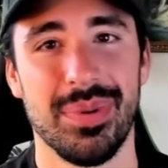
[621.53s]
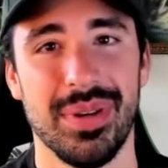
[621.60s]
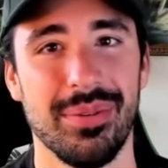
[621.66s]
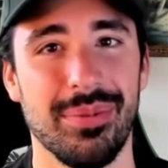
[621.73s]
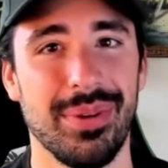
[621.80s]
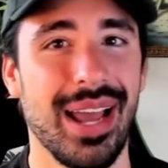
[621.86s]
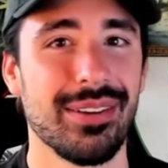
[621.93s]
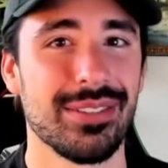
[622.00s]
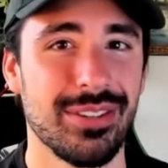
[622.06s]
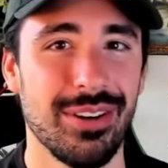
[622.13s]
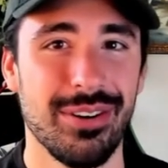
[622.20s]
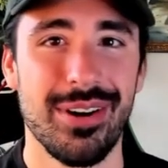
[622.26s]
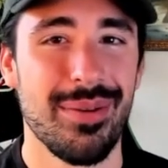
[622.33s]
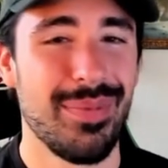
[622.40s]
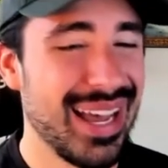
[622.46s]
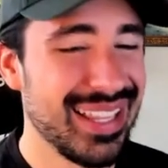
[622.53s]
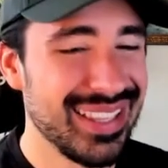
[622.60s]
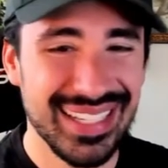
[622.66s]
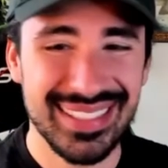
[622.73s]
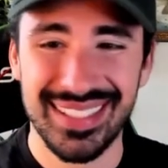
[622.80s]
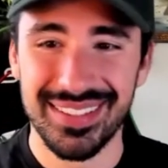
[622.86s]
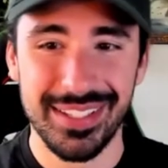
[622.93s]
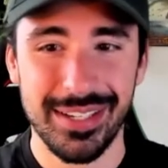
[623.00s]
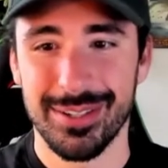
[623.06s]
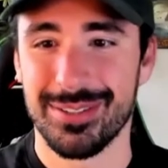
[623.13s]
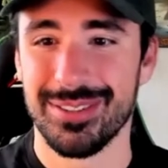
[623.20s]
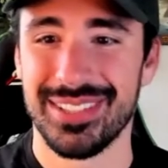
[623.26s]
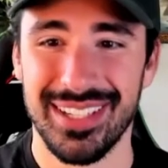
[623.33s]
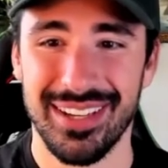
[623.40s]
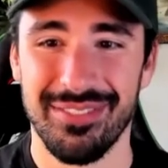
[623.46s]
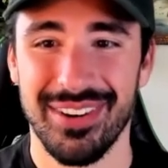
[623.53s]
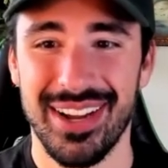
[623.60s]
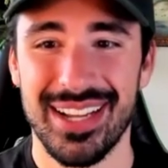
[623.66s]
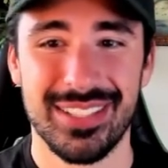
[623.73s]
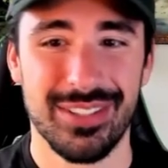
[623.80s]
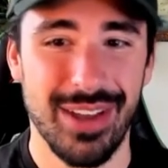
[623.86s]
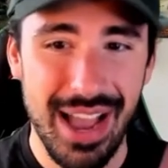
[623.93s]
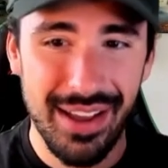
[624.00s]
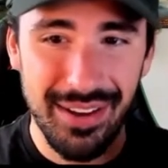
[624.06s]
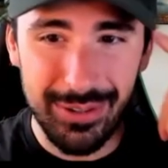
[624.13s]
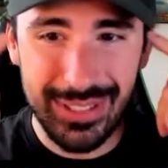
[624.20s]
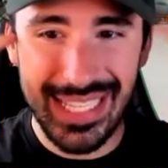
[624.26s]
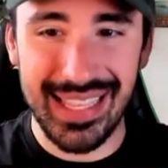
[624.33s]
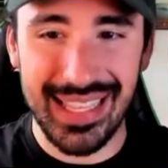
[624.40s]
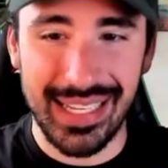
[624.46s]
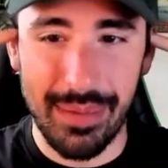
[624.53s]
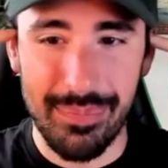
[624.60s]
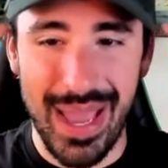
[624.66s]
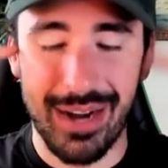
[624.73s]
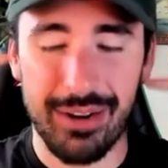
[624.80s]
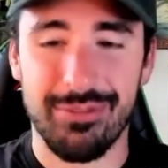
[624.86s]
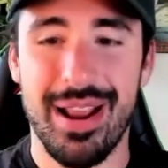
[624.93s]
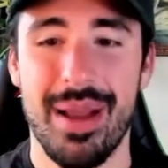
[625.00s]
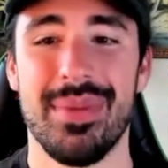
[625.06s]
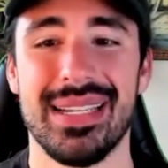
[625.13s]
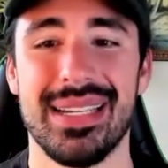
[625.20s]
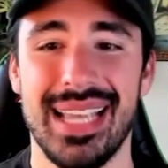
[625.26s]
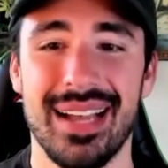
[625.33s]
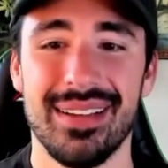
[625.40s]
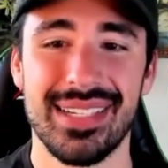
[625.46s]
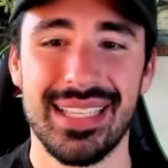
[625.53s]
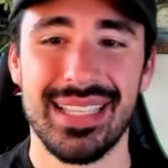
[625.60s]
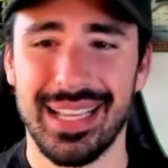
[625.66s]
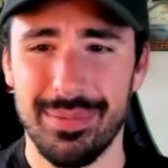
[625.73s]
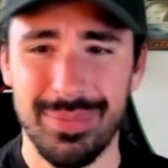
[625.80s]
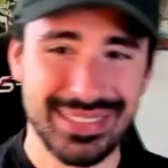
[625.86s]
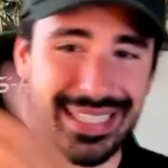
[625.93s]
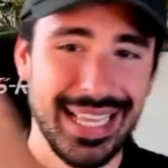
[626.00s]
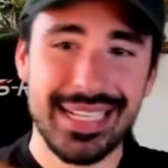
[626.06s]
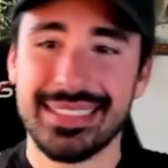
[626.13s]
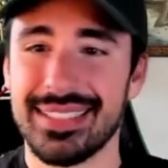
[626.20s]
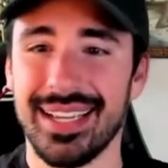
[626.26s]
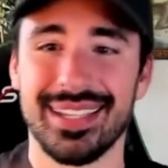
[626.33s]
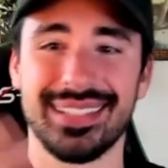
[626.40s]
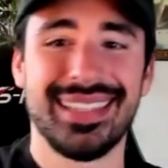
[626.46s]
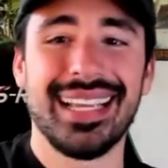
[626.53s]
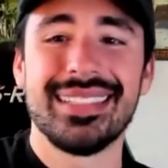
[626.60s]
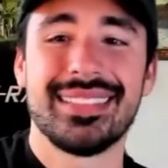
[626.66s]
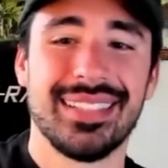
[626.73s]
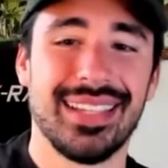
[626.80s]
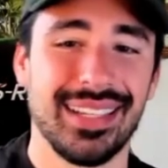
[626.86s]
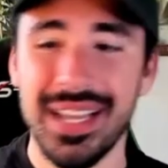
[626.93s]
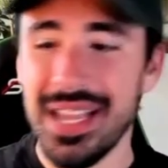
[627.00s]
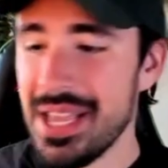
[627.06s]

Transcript: But when I was growing up, I liked the lyrical stuff, right? So I always had like a battle rap mentality. Like, I'm like, they suck, they suck.